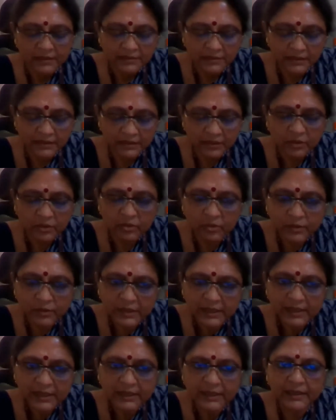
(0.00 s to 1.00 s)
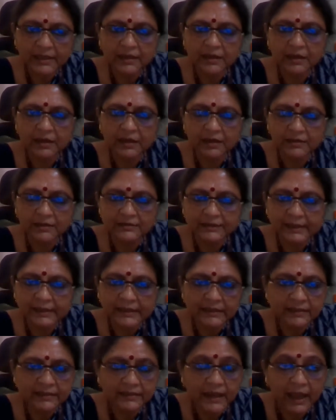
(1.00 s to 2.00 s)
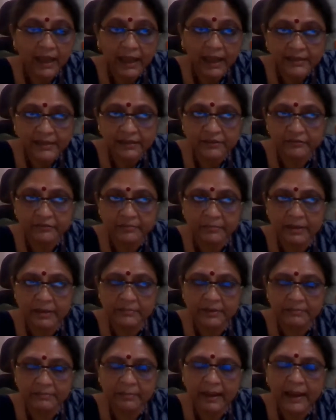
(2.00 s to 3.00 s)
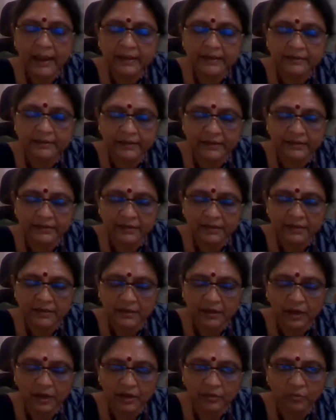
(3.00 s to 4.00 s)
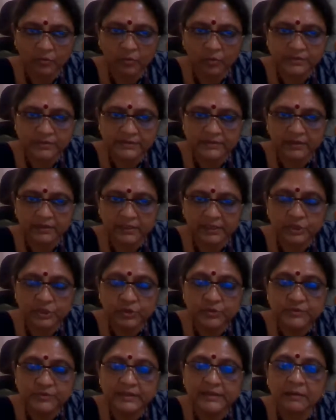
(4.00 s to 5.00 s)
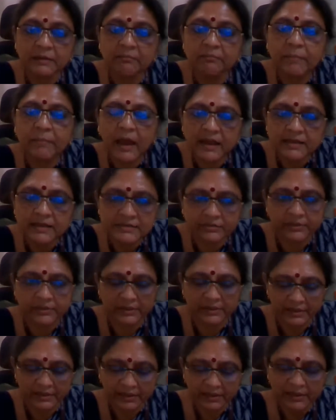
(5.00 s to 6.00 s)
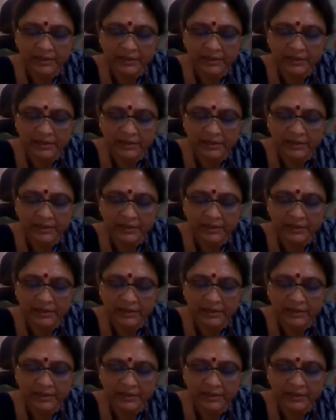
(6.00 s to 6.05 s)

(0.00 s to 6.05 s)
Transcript: The only uh, thing that I can remember back then uh, was using a password.